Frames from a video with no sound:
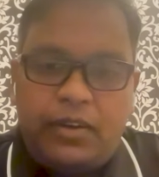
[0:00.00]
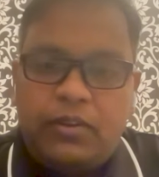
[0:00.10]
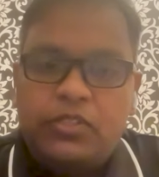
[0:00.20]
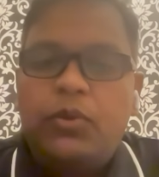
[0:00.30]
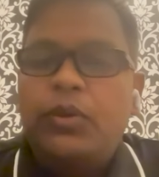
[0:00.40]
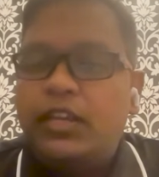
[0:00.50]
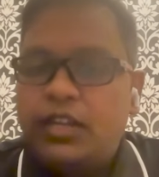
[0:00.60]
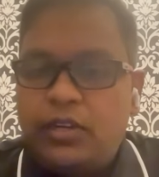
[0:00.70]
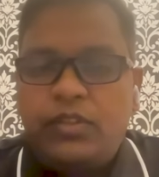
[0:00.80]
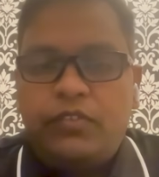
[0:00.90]
also looking
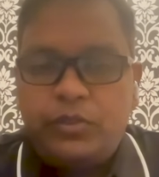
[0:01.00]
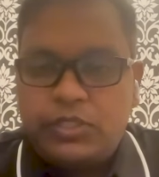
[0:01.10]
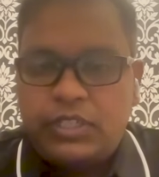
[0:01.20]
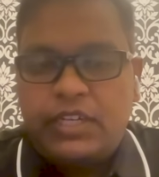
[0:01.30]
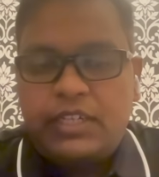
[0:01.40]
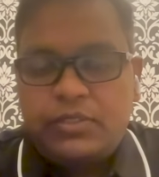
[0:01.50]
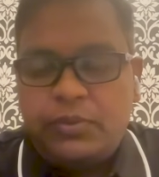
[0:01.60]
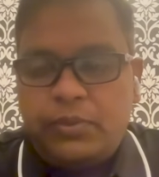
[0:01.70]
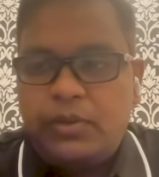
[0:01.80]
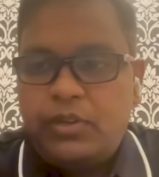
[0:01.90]
into the future, right? So
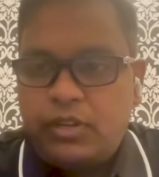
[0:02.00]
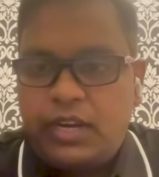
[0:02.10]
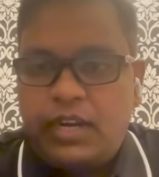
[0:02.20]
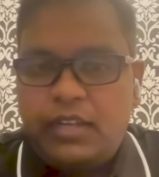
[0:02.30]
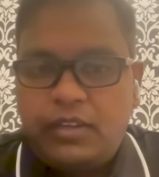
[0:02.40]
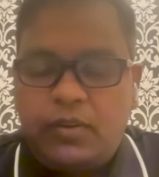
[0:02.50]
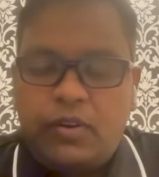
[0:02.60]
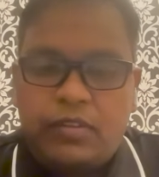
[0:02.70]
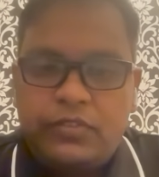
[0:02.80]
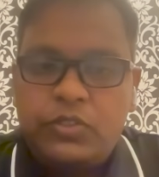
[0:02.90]
we want to add a lot
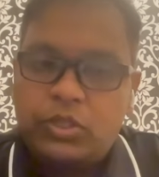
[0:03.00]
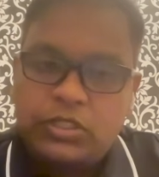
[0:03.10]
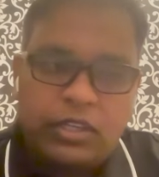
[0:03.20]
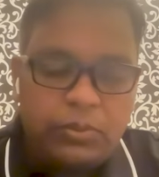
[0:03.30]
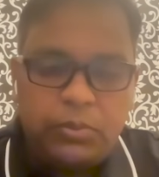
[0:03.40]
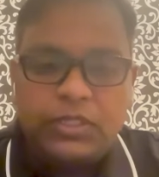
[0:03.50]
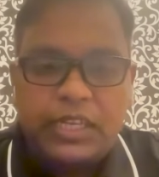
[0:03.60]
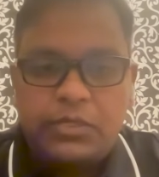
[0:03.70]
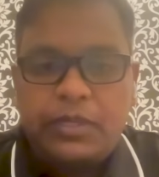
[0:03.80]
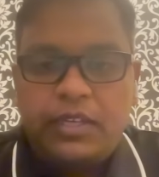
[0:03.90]
of social tools
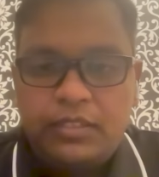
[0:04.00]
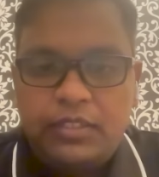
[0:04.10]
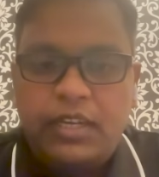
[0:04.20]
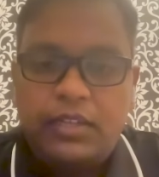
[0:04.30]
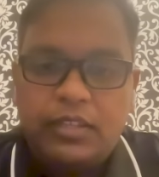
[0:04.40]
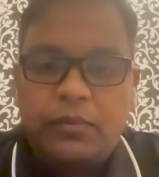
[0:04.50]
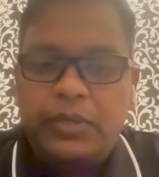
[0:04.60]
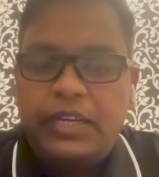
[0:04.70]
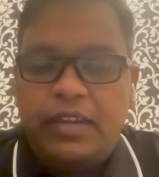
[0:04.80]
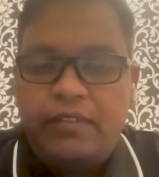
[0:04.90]
as well that we
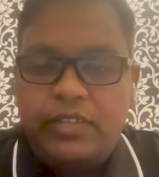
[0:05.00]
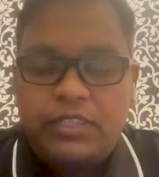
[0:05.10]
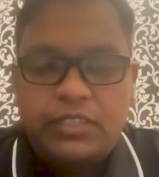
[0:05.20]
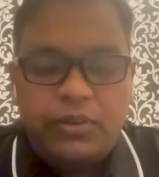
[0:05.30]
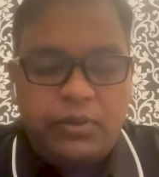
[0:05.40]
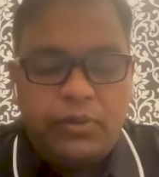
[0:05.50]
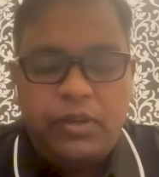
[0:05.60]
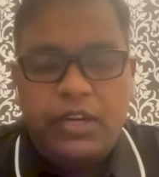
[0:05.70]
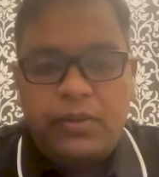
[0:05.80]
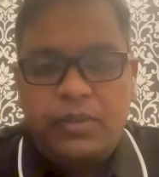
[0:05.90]
can leverage
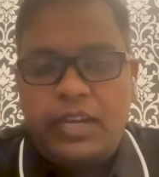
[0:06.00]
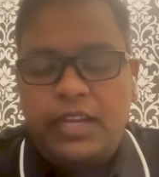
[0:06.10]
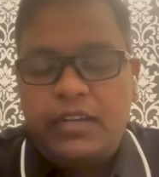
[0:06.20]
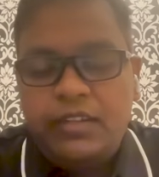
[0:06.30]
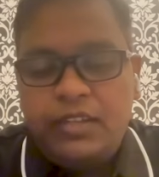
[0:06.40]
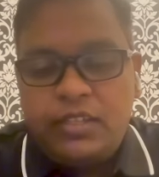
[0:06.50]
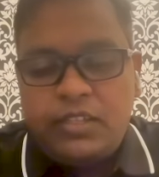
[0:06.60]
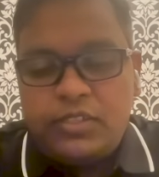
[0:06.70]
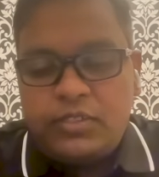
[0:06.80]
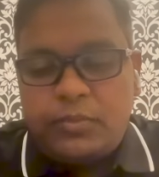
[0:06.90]
going down the line.
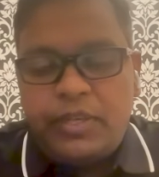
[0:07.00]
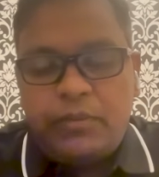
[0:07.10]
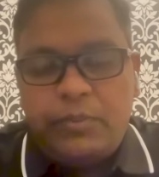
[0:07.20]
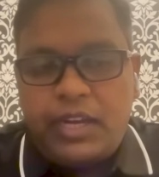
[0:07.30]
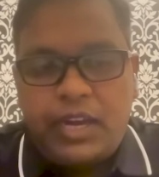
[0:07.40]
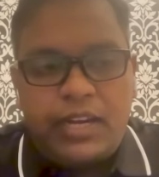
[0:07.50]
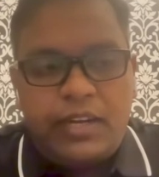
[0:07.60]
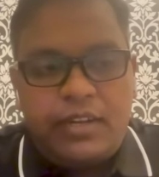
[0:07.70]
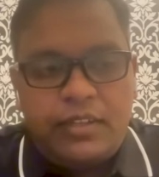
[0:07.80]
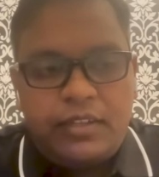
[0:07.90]
So we
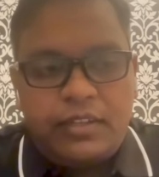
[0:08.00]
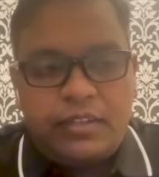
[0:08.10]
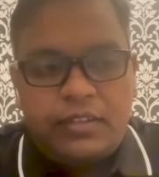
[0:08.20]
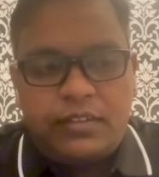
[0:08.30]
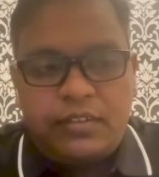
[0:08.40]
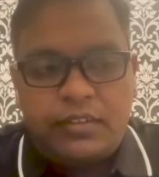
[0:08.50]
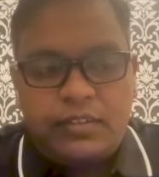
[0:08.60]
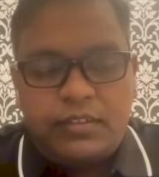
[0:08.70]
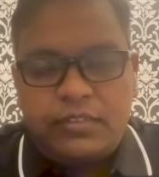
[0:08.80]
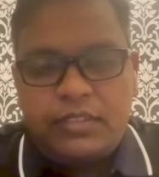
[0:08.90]
hired
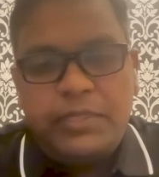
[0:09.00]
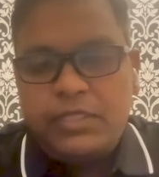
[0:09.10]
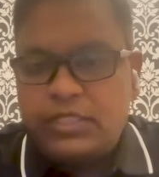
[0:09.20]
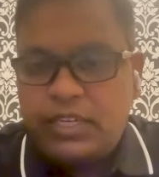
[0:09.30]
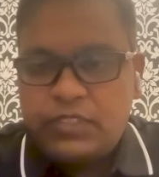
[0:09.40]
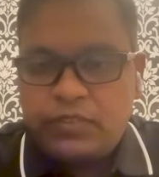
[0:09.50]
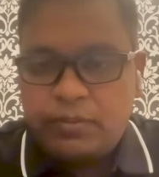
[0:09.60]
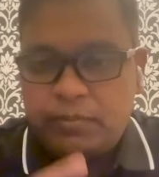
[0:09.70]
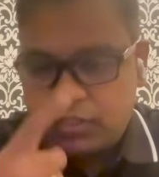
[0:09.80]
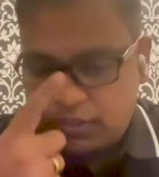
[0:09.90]
some engineers
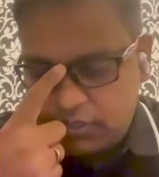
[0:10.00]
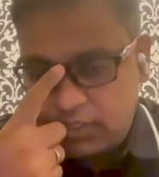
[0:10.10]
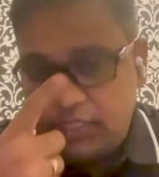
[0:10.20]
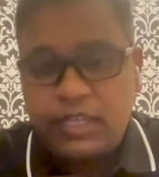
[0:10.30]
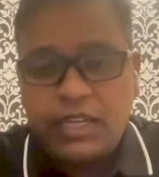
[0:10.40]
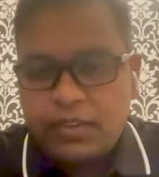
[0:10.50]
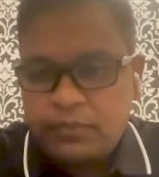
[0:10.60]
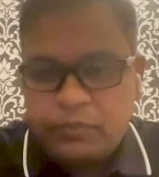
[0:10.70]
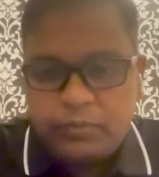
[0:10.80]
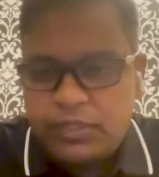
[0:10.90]
from Zynga
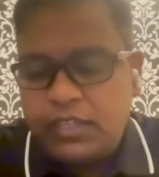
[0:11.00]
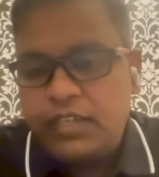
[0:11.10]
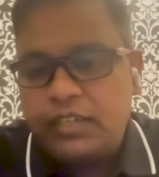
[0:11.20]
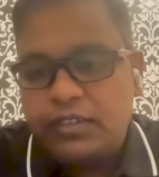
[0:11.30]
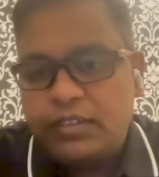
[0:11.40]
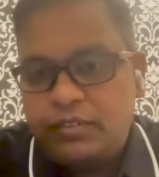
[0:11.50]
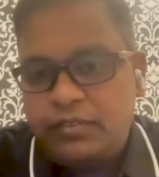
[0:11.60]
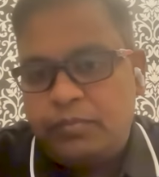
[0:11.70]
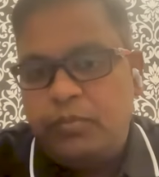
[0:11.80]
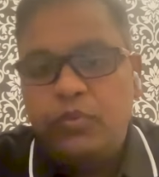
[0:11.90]
and
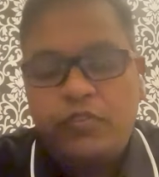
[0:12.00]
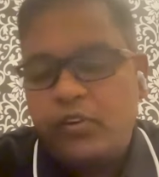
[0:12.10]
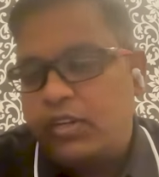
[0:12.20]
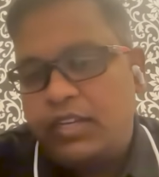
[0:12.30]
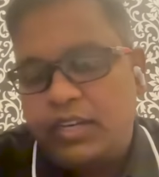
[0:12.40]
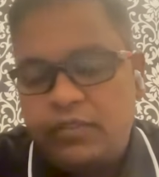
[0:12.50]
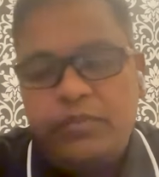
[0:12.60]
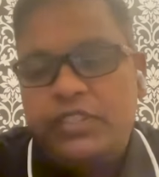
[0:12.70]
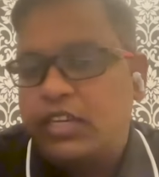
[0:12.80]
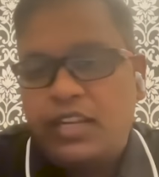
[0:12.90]
Moonfrog,
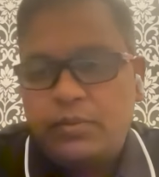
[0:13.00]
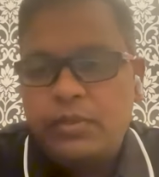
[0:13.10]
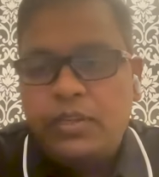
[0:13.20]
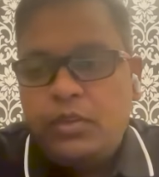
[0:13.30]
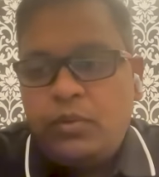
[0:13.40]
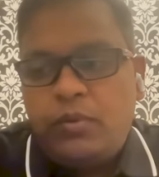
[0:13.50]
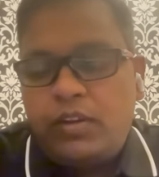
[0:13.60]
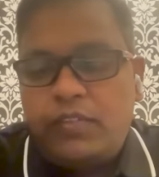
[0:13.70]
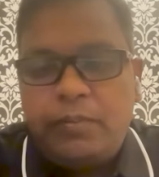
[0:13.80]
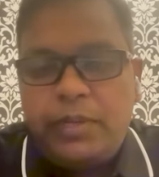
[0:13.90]
which are like one
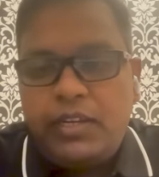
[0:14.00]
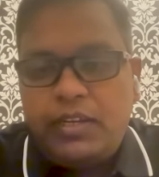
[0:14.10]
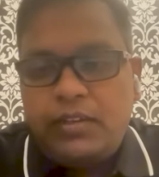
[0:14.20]
of the big